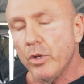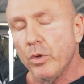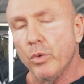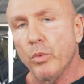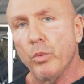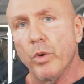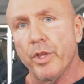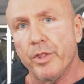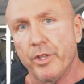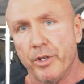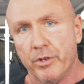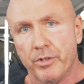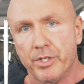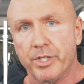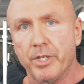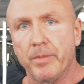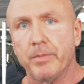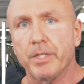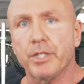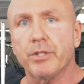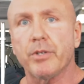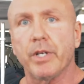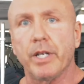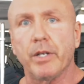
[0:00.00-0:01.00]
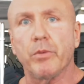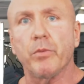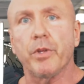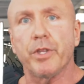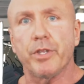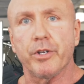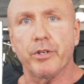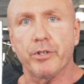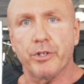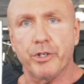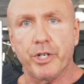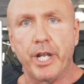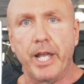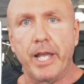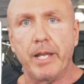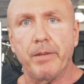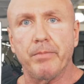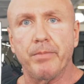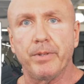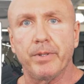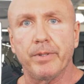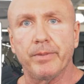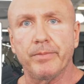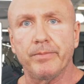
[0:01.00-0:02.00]
"With your symmetry and with your
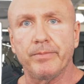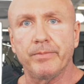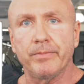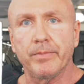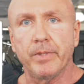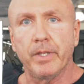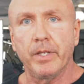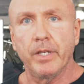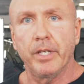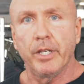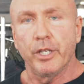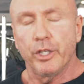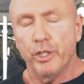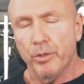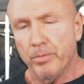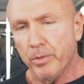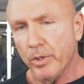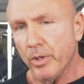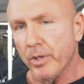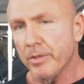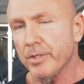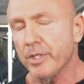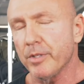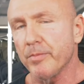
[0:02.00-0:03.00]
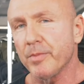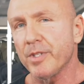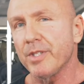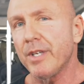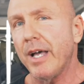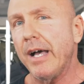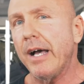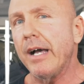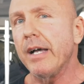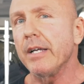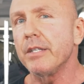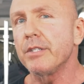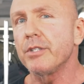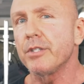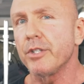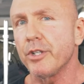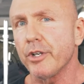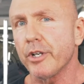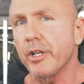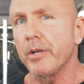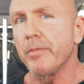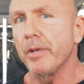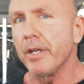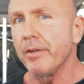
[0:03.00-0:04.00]
shape, you put on some size and
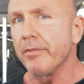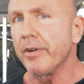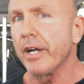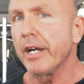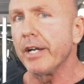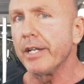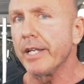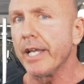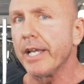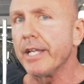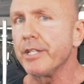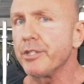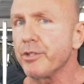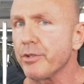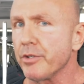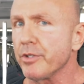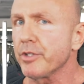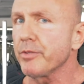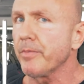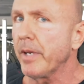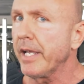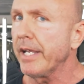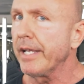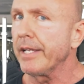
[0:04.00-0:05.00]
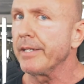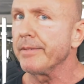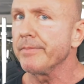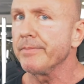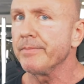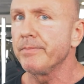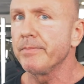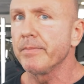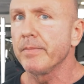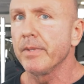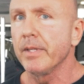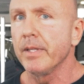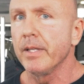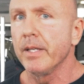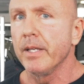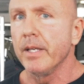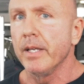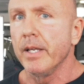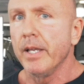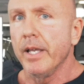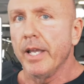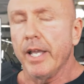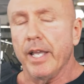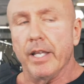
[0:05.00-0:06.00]
you're going to be a very dangerous man."
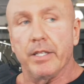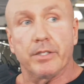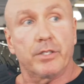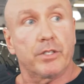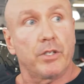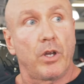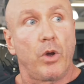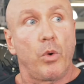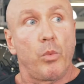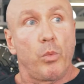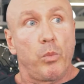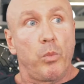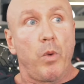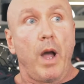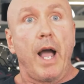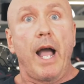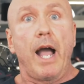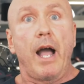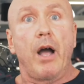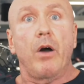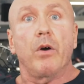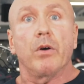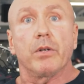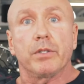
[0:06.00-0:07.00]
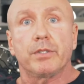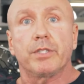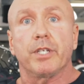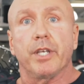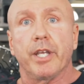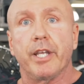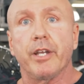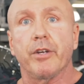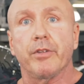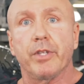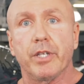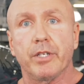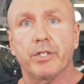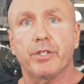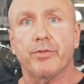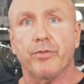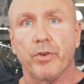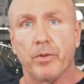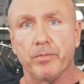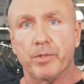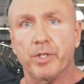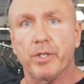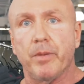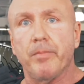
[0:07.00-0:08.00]
And so, wow, to hear this
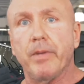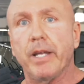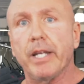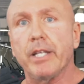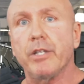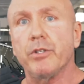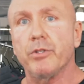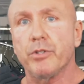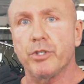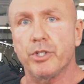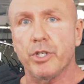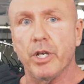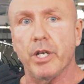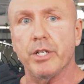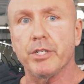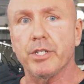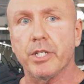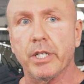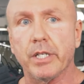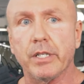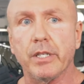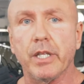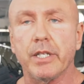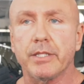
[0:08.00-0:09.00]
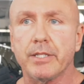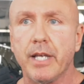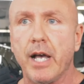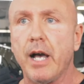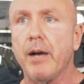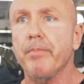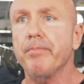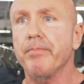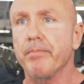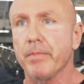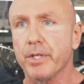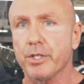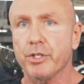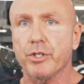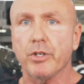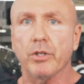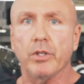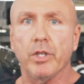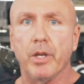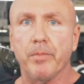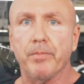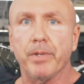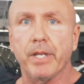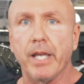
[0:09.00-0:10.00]
from somebody who's judging the top Mr.
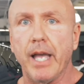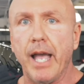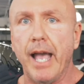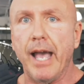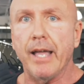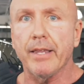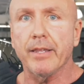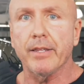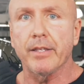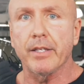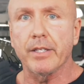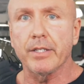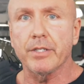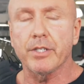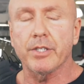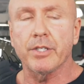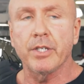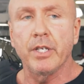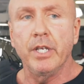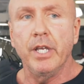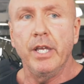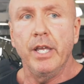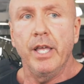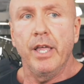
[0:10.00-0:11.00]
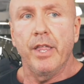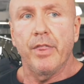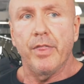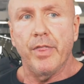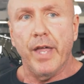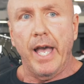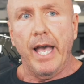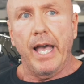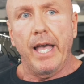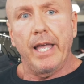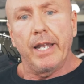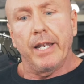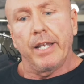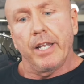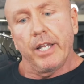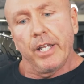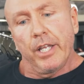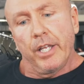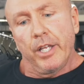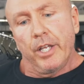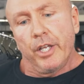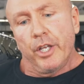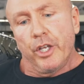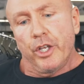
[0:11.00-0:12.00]
Olympia athletes, that
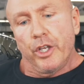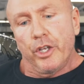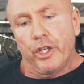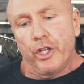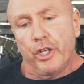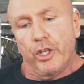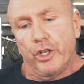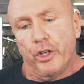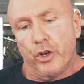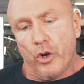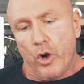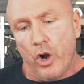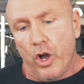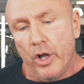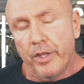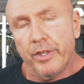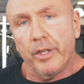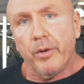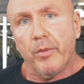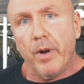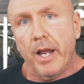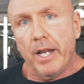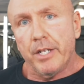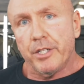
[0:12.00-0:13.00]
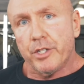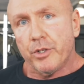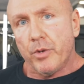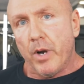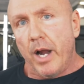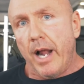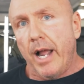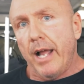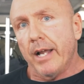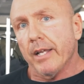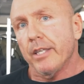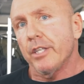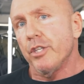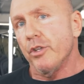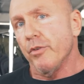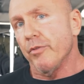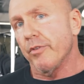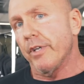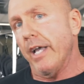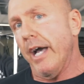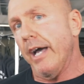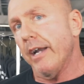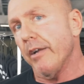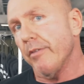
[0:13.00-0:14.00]
you're on the right track,
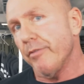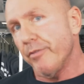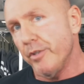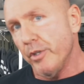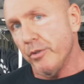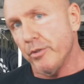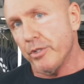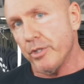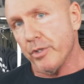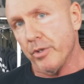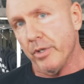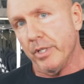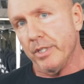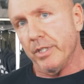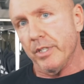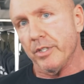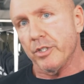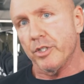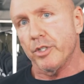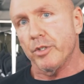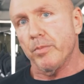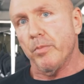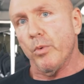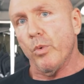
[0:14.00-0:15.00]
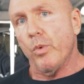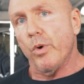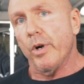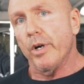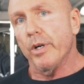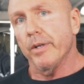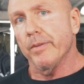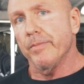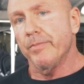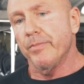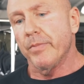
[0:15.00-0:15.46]
you've got a future in this sport.